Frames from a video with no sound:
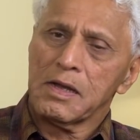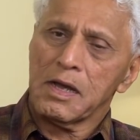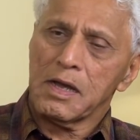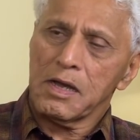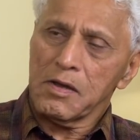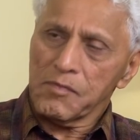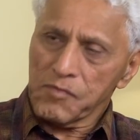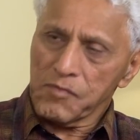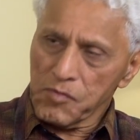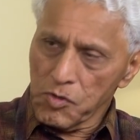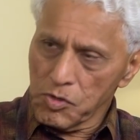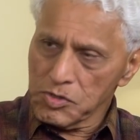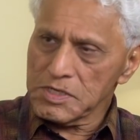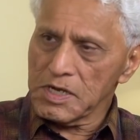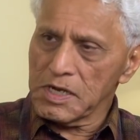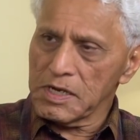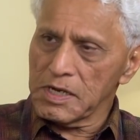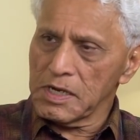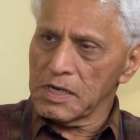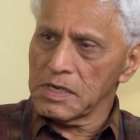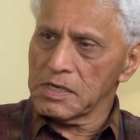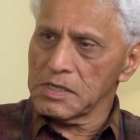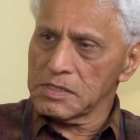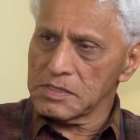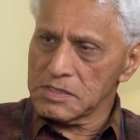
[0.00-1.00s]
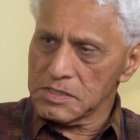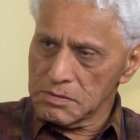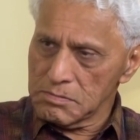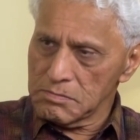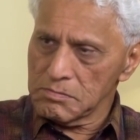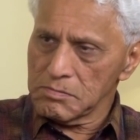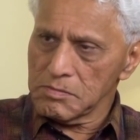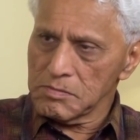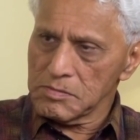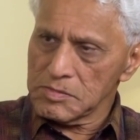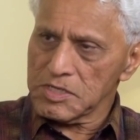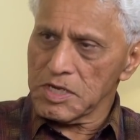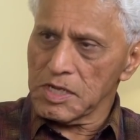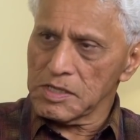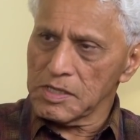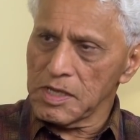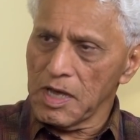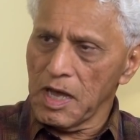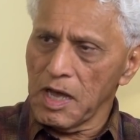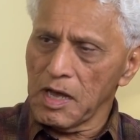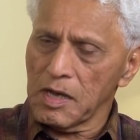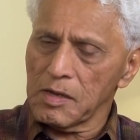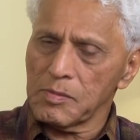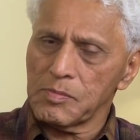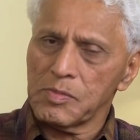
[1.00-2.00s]
Of course, India is still the
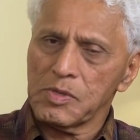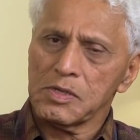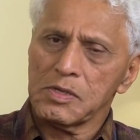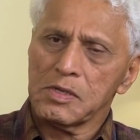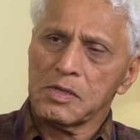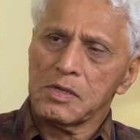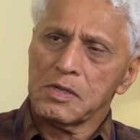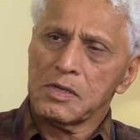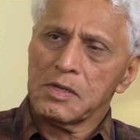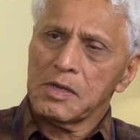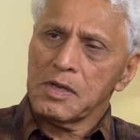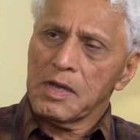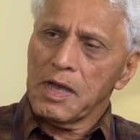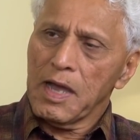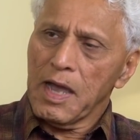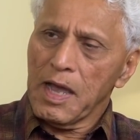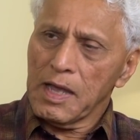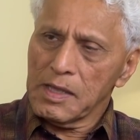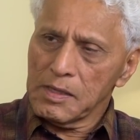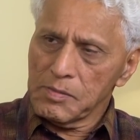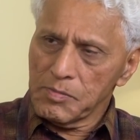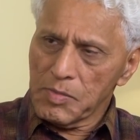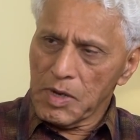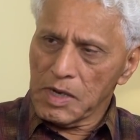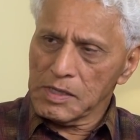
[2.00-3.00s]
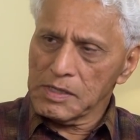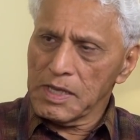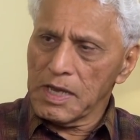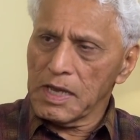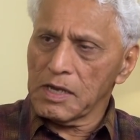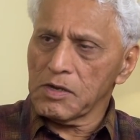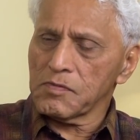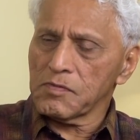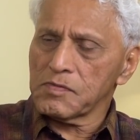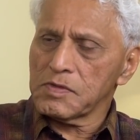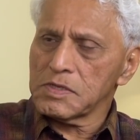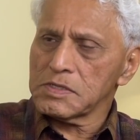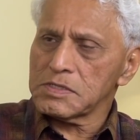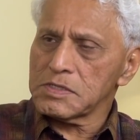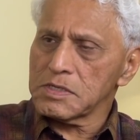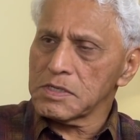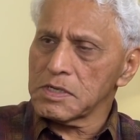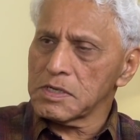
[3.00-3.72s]
hub. And by the end of this